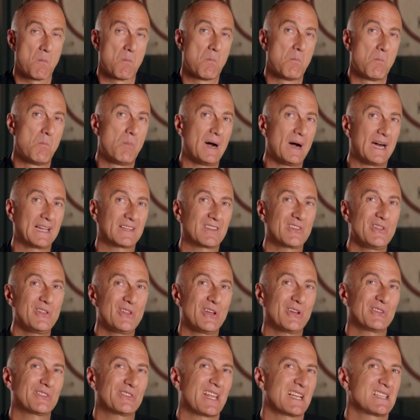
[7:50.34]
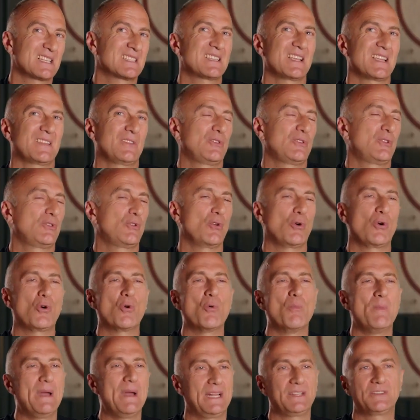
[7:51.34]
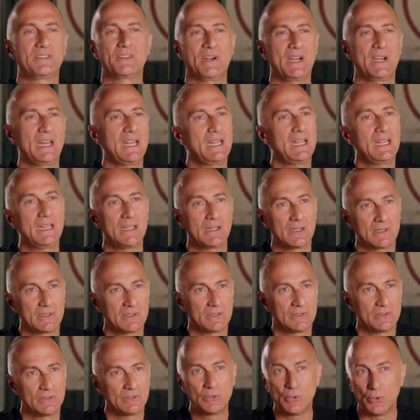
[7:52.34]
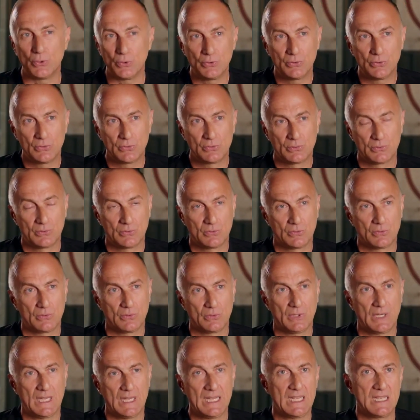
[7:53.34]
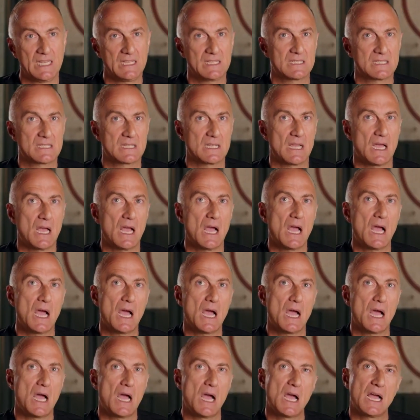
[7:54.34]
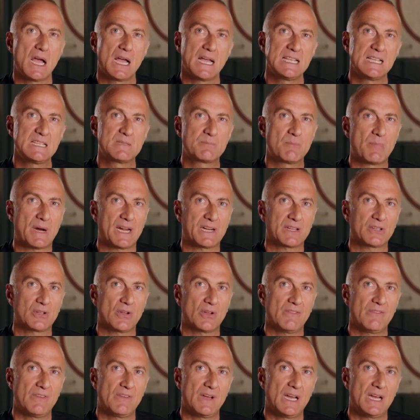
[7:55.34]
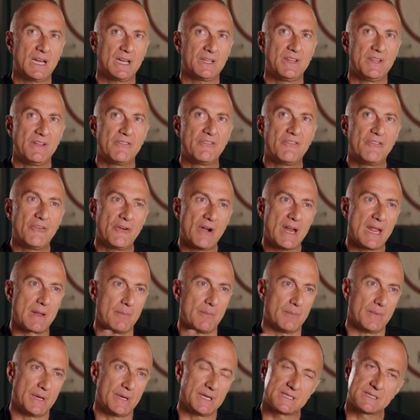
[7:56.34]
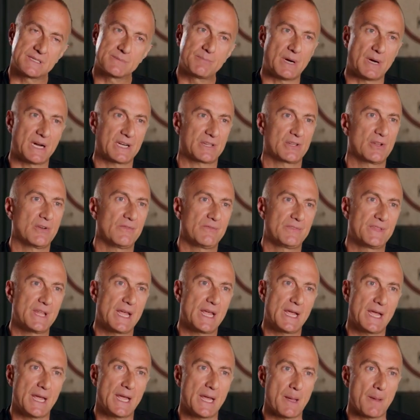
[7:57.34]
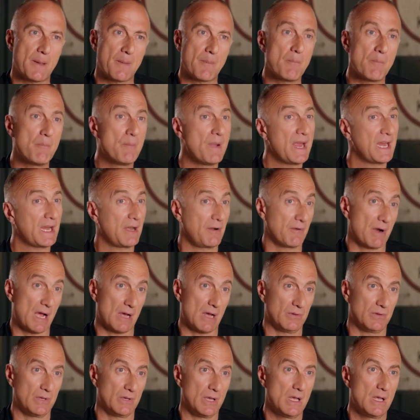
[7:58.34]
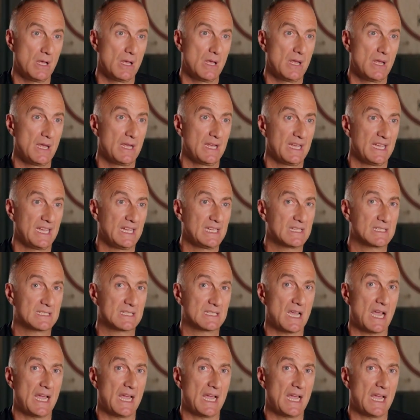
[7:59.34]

but not as a documentary do, is uh, it's part of uh, the frame. It's part of the background. It's